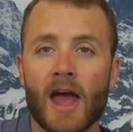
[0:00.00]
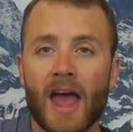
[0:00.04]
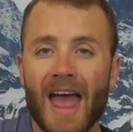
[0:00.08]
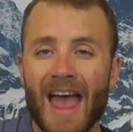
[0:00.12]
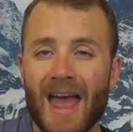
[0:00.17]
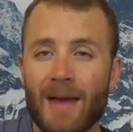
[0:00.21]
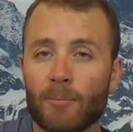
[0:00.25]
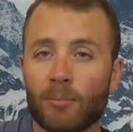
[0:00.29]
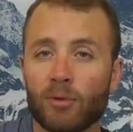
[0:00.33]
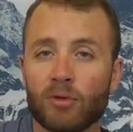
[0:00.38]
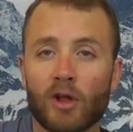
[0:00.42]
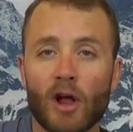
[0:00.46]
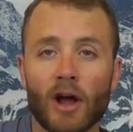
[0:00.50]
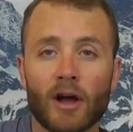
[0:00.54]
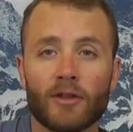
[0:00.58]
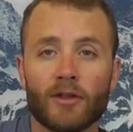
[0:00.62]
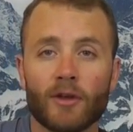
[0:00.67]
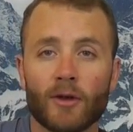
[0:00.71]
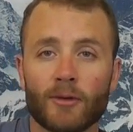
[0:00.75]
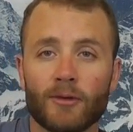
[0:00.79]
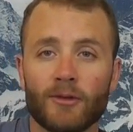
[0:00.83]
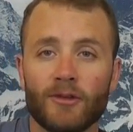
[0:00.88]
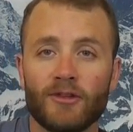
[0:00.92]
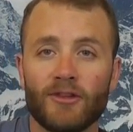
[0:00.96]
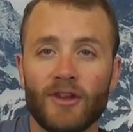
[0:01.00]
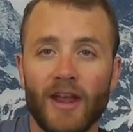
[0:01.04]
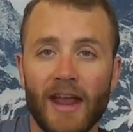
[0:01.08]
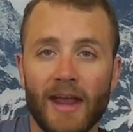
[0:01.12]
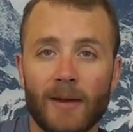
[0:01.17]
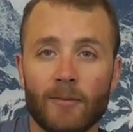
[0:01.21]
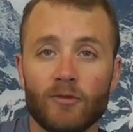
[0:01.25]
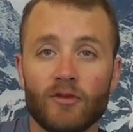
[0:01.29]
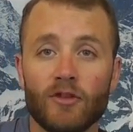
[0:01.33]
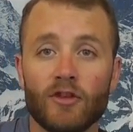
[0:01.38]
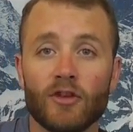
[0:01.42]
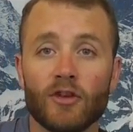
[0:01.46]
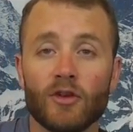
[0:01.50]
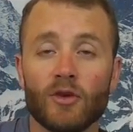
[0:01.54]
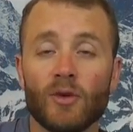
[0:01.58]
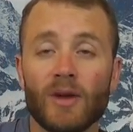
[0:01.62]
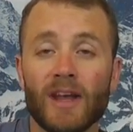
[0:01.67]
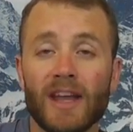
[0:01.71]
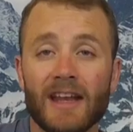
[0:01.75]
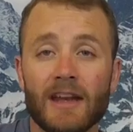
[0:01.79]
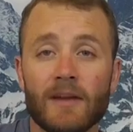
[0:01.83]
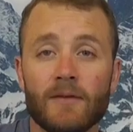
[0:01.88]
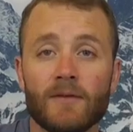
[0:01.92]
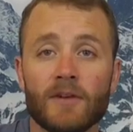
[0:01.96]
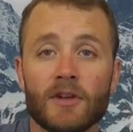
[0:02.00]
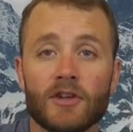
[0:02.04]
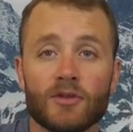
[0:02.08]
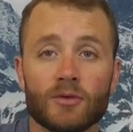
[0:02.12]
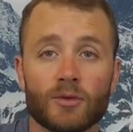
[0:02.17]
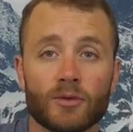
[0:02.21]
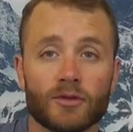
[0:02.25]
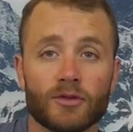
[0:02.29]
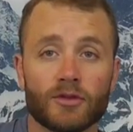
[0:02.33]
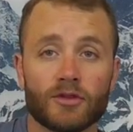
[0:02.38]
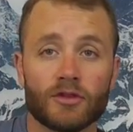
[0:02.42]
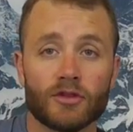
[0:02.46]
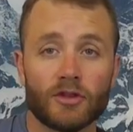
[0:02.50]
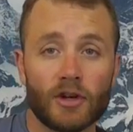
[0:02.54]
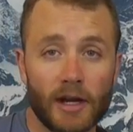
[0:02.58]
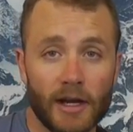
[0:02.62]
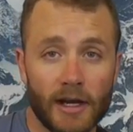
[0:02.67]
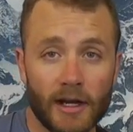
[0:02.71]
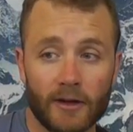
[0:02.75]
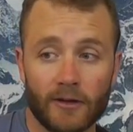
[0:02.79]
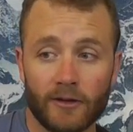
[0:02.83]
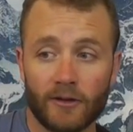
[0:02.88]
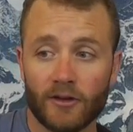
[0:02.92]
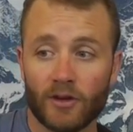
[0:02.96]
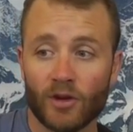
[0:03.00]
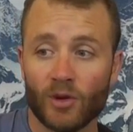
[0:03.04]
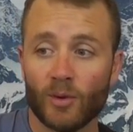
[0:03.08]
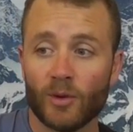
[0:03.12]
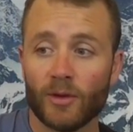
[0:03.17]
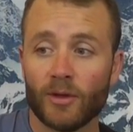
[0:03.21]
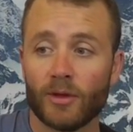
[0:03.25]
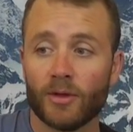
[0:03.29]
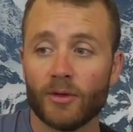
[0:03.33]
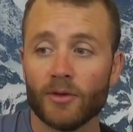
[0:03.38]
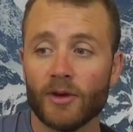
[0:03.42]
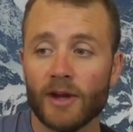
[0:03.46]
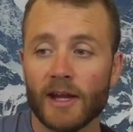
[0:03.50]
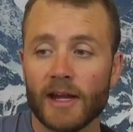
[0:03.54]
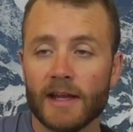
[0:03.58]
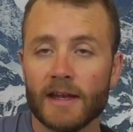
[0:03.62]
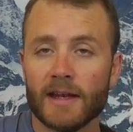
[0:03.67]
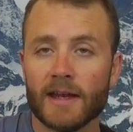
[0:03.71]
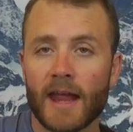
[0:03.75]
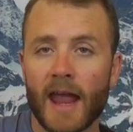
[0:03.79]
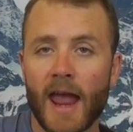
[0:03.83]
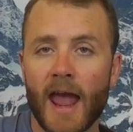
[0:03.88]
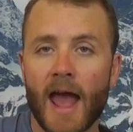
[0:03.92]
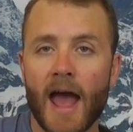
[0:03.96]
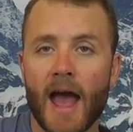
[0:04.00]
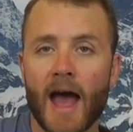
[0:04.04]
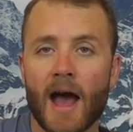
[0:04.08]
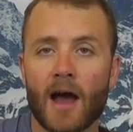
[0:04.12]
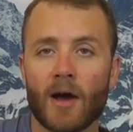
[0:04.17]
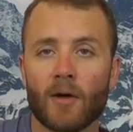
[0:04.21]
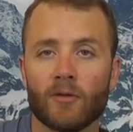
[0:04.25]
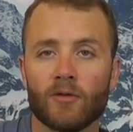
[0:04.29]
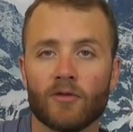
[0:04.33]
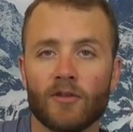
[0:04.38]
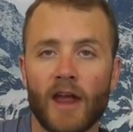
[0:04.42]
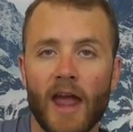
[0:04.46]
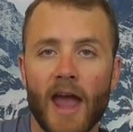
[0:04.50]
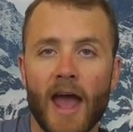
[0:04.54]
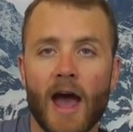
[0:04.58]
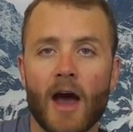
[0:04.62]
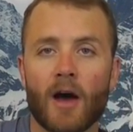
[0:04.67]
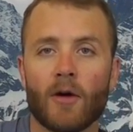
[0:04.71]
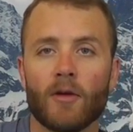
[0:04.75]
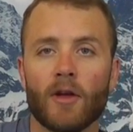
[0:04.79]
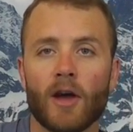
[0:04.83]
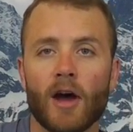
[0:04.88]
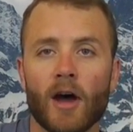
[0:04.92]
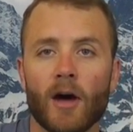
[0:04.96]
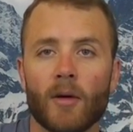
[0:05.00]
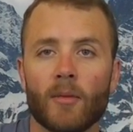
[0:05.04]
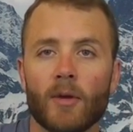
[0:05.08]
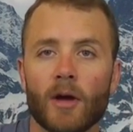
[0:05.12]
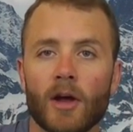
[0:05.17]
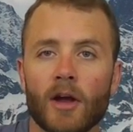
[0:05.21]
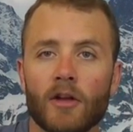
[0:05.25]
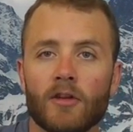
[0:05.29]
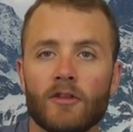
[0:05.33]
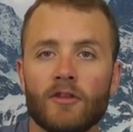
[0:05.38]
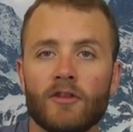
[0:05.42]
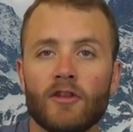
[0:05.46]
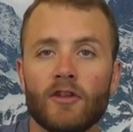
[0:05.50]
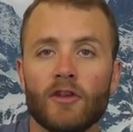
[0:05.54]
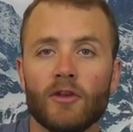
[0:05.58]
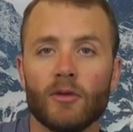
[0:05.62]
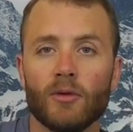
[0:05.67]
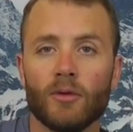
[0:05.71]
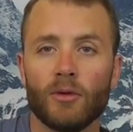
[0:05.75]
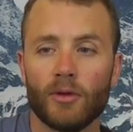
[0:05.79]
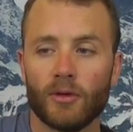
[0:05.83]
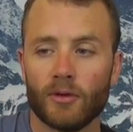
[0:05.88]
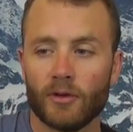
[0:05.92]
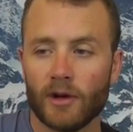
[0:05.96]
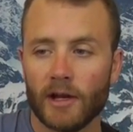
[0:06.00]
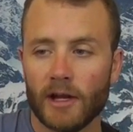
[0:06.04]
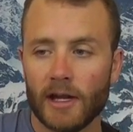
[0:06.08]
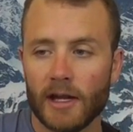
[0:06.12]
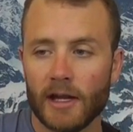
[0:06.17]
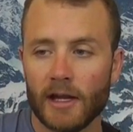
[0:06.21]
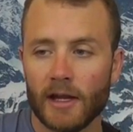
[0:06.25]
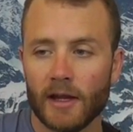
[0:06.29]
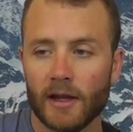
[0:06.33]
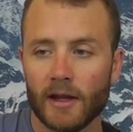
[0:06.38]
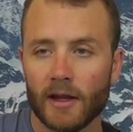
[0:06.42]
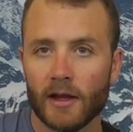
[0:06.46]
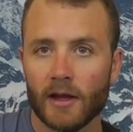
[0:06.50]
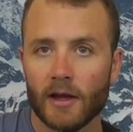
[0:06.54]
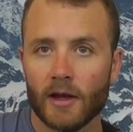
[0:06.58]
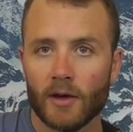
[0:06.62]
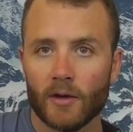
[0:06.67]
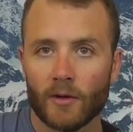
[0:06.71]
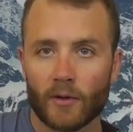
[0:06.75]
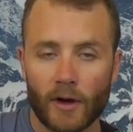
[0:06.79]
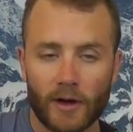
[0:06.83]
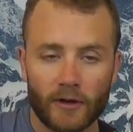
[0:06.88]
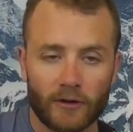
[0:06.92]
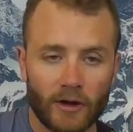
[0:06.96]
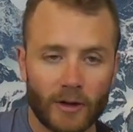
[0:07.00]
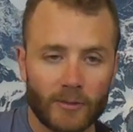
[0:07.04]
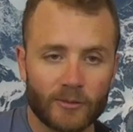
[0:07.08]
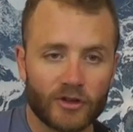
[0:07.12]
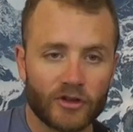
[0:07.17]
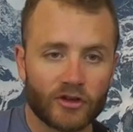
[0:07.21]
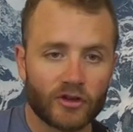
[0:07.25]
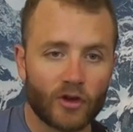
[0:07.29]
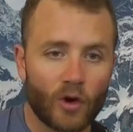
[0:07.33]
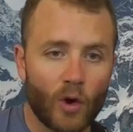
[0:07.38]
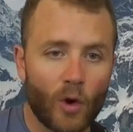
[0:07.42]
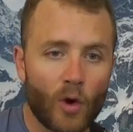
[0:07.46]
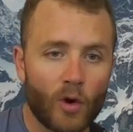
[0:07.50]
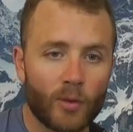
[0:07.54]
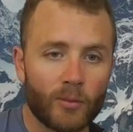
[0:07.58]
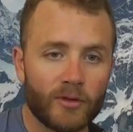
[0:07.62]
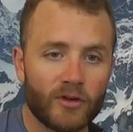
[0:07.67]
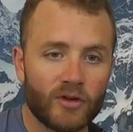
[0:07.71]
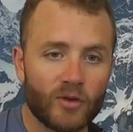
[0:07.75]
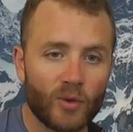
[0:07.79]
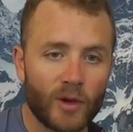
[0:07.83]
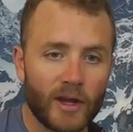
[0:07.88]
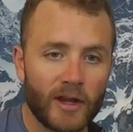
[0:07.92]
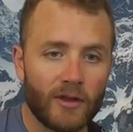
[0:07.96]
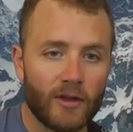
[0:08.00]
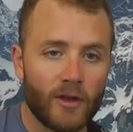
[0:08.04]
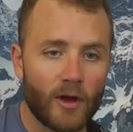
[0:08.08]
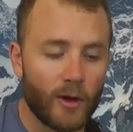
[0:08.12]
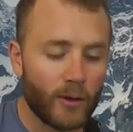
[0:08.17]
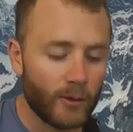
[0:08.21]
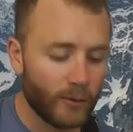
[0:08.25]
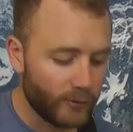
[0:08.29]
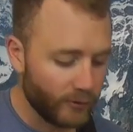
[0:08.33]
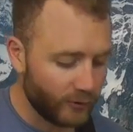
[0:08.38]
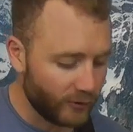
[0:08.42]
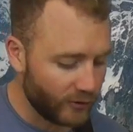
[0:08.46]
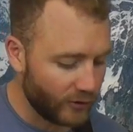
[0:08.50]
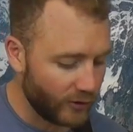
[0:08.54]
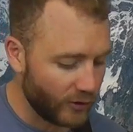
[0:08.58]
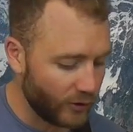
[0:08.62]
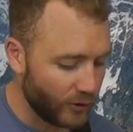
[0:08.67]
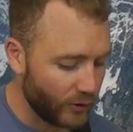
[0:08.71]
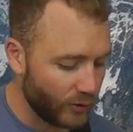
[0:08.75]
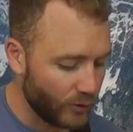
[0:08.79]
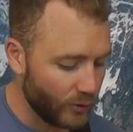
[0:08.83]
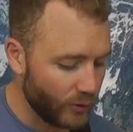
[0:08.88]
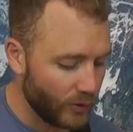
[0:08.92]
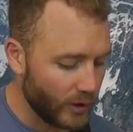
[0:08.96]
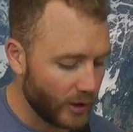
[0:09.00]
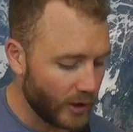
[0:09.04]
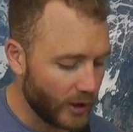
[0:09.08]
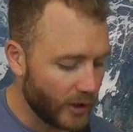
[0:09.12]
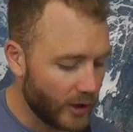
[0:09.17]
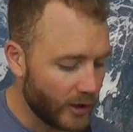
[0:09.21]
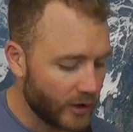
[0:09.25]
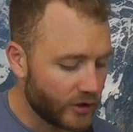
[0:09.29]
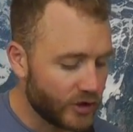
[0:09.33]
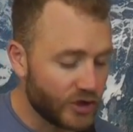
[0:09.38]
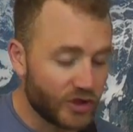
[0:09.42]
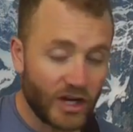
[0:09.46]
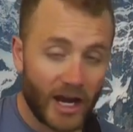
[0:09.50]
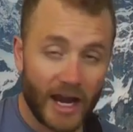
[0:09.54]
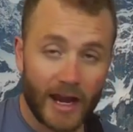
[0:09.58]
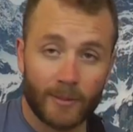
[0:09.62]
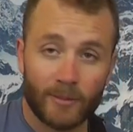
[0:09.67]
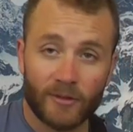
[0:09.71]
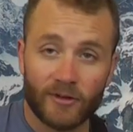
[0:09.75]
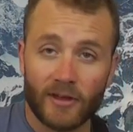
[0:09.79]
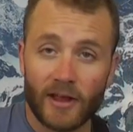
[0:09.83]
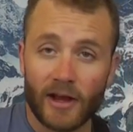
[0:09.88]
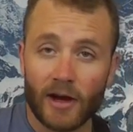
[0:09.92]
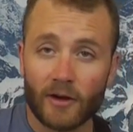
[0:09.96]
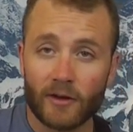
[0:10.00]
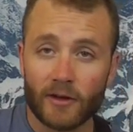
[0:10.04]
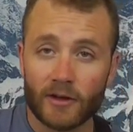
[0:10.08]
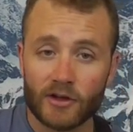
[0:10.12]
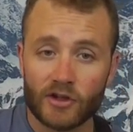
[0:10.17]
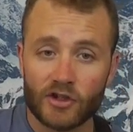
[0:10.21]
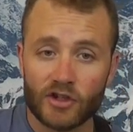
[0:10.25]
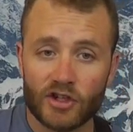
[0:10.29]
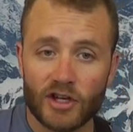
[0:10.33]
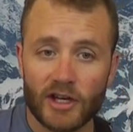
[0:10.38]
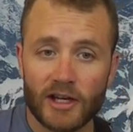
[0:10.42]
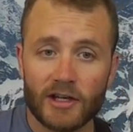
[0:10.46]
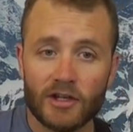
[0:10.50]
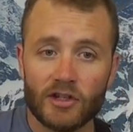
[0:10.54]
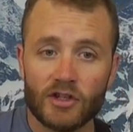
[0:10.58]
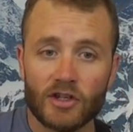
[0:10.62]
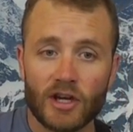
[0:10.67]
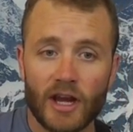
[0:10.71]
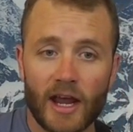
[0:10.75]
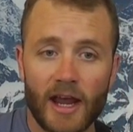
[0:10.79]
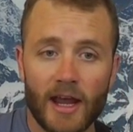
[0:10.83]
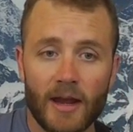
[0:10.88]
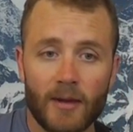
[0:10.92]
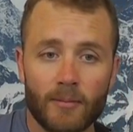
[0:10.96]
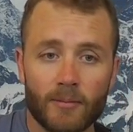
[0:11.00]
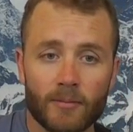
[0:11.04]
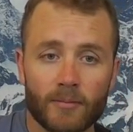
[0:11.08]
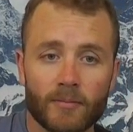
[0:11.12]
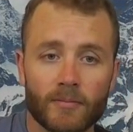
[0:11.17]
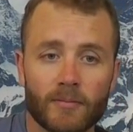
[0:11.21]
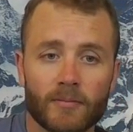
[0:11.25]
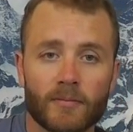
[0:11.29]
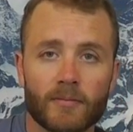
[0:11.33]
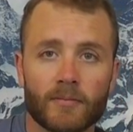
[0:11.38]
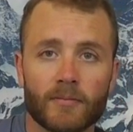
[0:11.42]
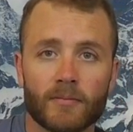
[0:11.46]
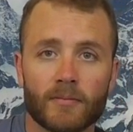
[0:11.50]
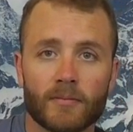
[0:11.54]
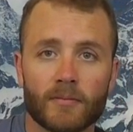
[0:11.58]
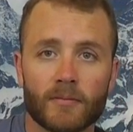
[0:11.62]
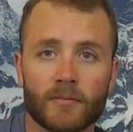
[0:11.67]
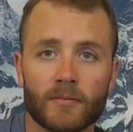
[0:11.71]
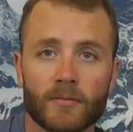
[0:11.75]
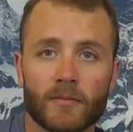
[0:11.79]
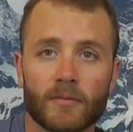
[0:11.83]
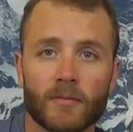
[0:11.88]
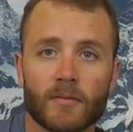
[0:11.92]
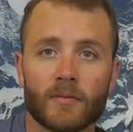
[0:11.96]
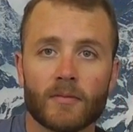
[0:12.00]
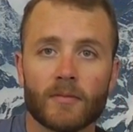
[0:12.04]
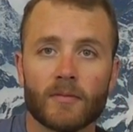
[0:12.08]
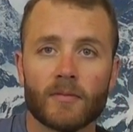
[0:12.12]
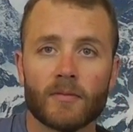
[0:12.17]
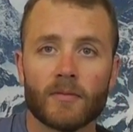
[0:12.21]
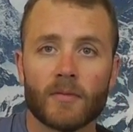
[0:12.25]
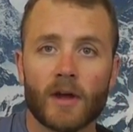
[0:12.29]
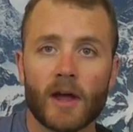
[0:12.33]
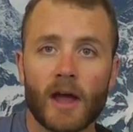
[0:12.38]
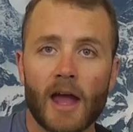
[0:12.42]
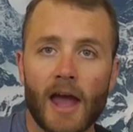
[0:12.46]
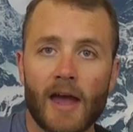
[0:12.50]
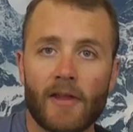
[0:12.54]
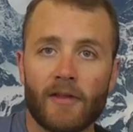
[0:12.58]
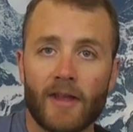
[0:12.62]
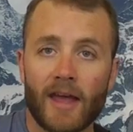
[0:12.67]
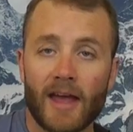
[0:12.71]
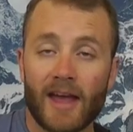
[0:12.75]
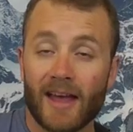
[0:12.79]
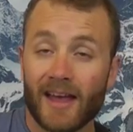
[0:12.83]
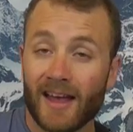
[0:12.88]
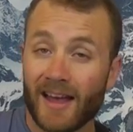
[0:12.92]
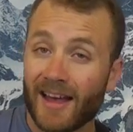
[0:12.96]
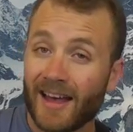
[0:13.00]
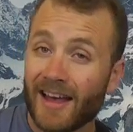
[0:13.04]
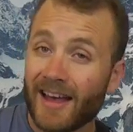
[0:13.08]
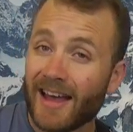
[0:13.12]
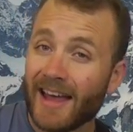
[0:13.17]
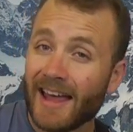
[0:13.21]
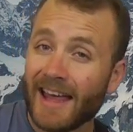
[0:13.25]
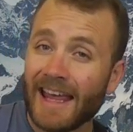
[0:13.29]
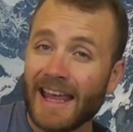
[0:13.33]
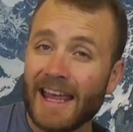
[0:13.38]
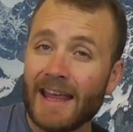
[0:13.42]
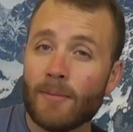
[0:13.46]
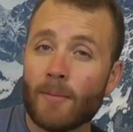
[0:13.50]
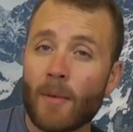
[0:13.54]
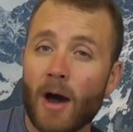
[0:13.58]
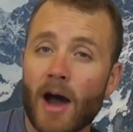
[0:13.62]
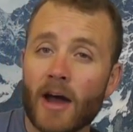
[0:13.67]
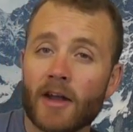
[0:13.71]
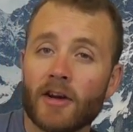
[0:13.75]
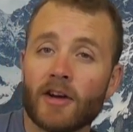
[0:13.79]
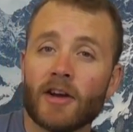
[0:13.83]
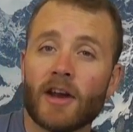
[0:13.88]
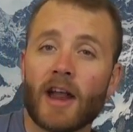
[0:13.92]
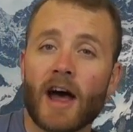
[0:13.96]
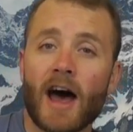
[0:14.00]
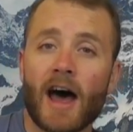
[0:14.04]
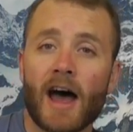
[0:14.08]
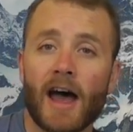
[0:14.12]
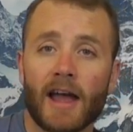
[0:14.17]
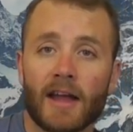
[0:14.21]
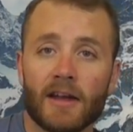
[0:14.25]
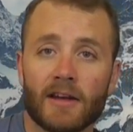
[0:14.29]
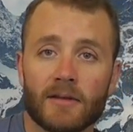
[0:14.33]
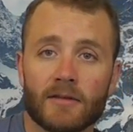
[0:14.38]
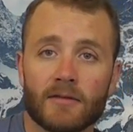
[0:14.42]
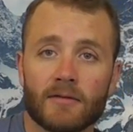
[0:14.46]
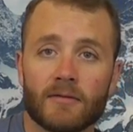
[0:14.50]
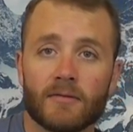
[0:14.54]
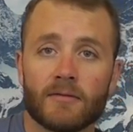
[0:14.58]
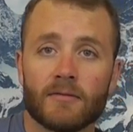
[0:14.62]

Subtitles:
And pluck those same 2 individual strings, 2 and 3. Down, down, up, 2, 3. Right, so I'm just going between those 2 shapes there, the G shape and that E minor 9.